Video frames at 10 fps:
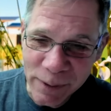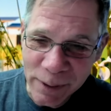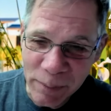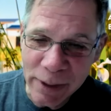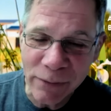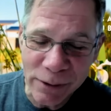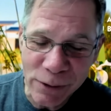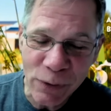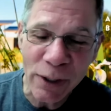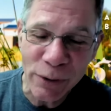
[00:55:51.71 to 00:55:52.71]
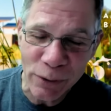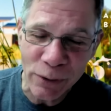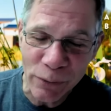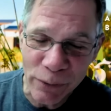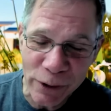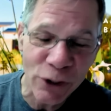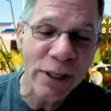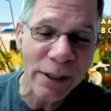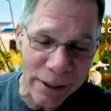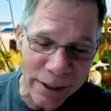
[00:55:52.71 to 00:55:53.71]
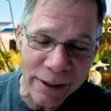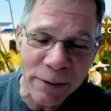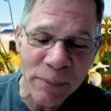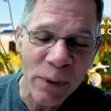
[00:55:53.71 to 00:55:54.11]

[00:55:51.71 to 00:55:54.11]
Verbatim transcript: a bit of a structural rigidity